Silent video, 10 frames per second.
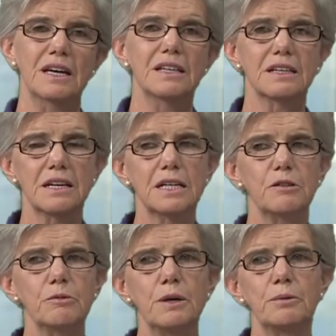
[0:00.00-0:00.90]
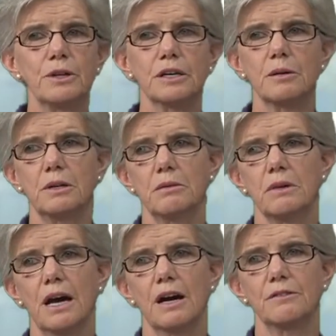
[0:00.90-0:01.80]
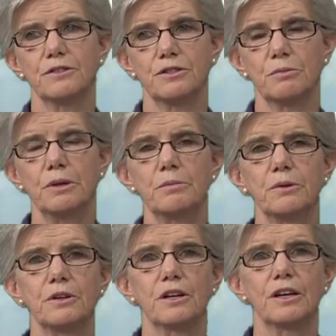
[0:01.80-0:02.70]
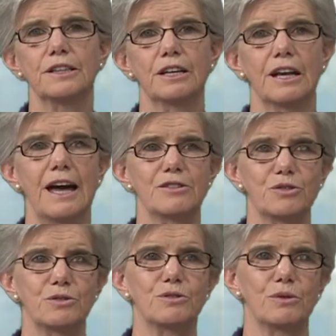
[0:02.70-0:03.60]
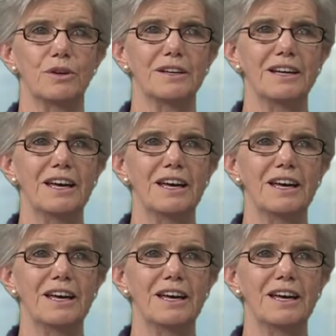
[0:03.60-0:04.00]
The kind of people that come into my office are people that are at their last resort.